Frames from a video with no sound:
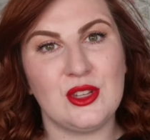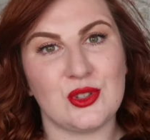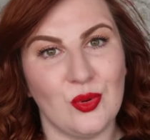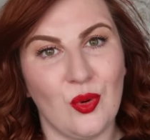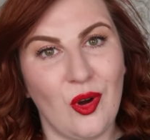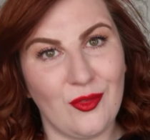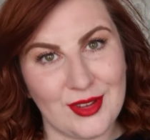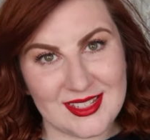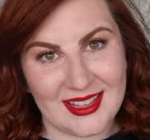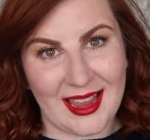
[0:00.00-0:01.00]
So
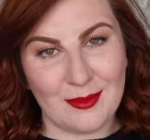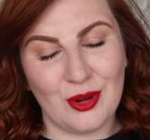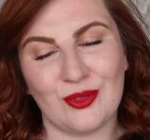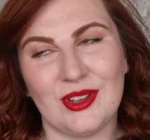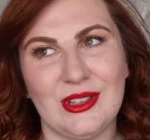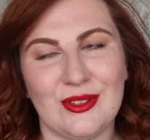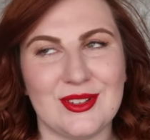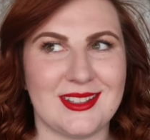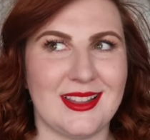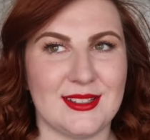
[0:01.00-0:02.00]
obviously I'm not really
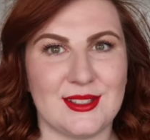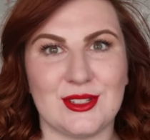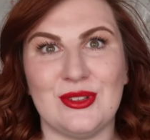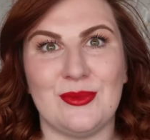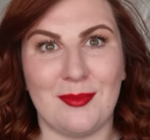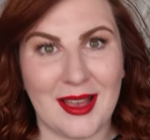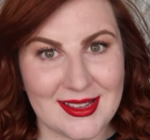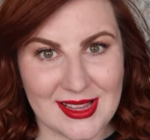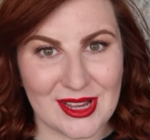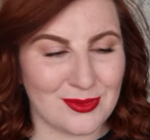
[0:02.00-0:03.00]
using this to
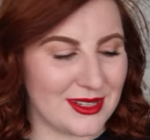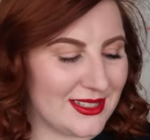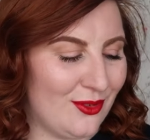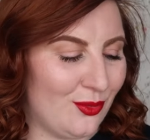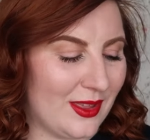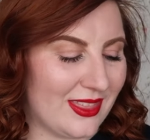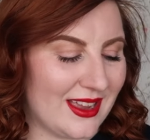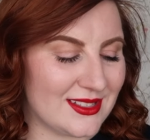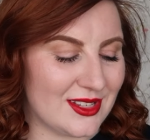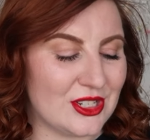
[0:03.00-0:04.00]
massage myself with
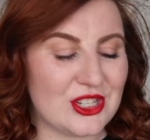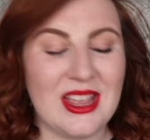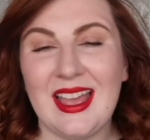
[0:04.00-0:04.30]
as such,